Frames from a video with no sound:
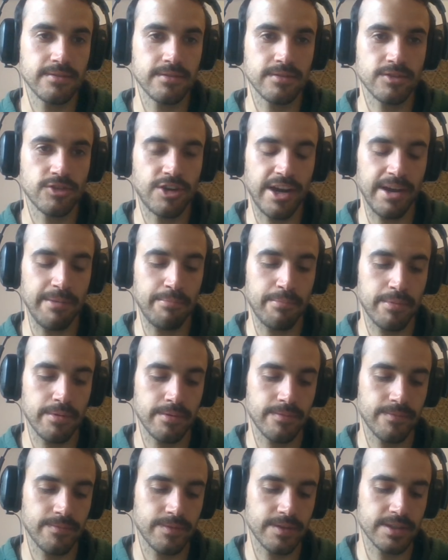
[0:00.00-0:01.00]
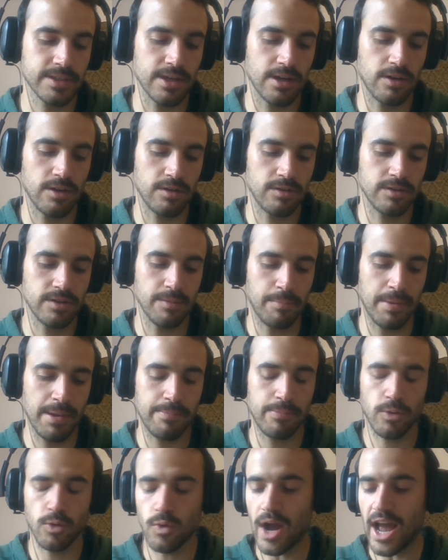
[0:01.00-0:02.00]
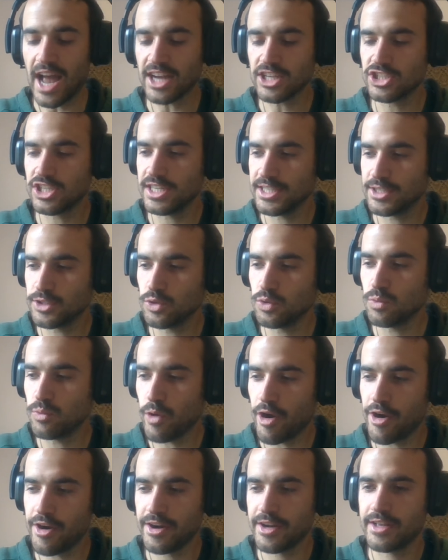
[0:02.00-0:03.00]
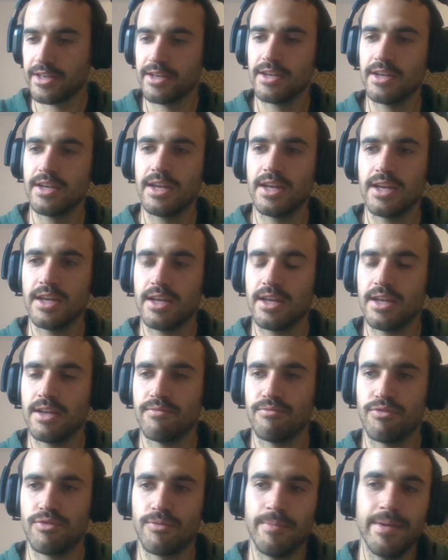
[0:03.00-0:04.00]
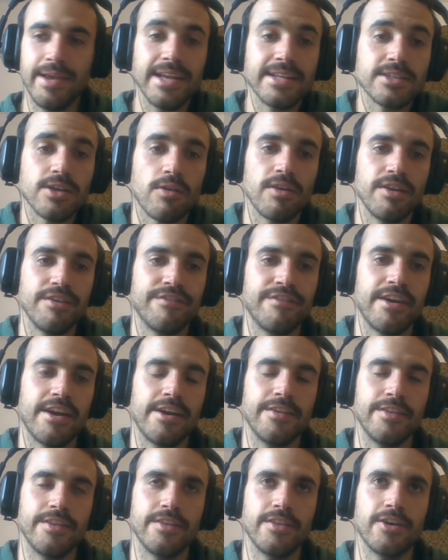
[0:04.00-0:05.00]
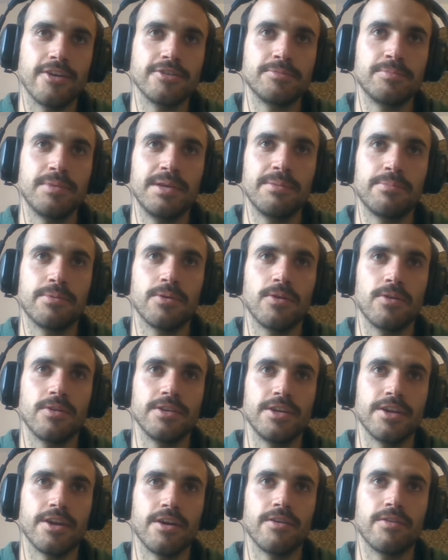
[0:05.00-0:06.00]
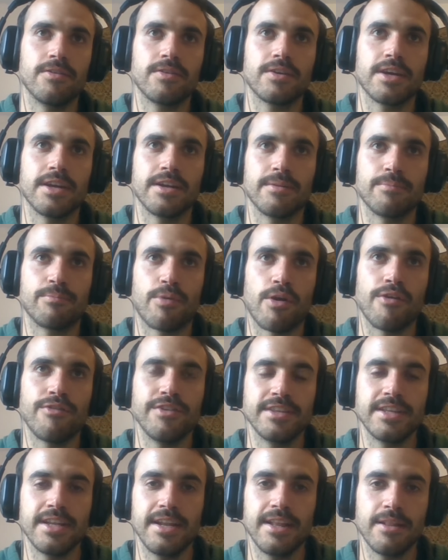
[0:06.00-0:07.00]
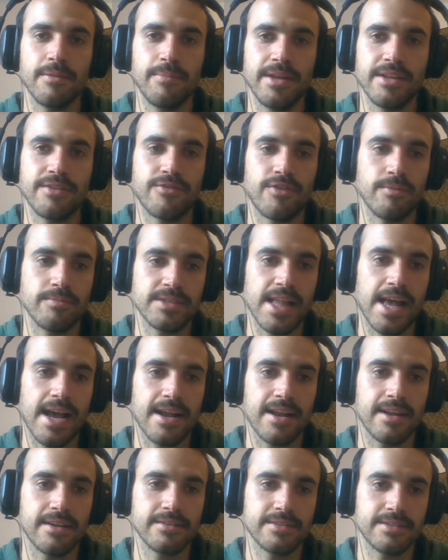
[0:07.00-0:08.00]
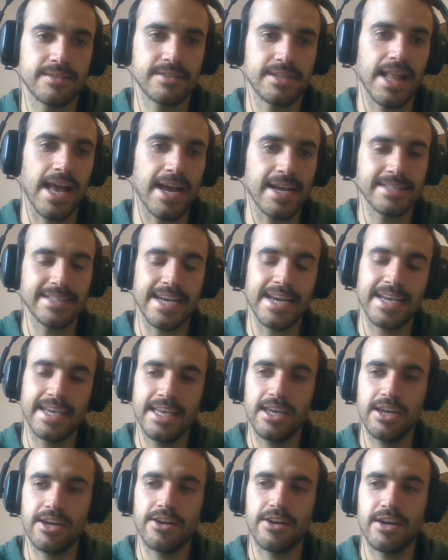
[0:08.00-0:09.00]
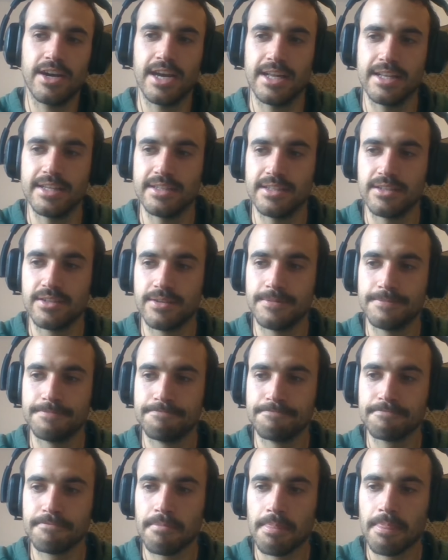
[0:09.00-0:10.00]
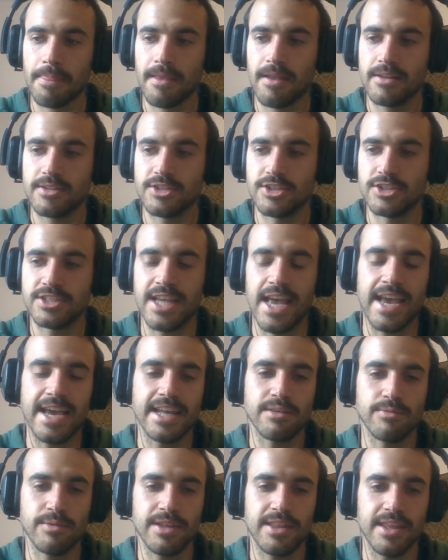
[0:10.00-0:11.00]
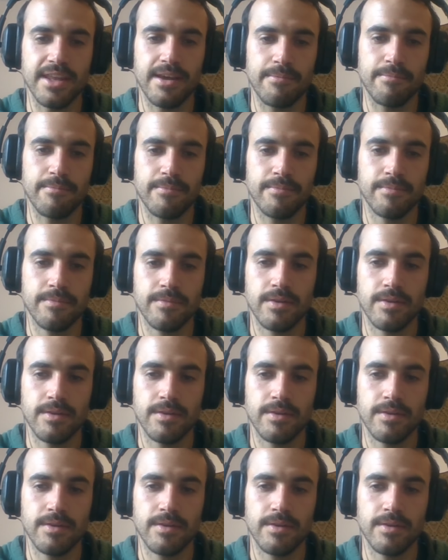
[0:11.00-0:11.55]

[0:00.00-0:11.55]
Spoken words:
trip. So the people who actually do work, for me, it's only fair that those people, you know, can profit a little bit from SLACKATTACK gear and just take it with them.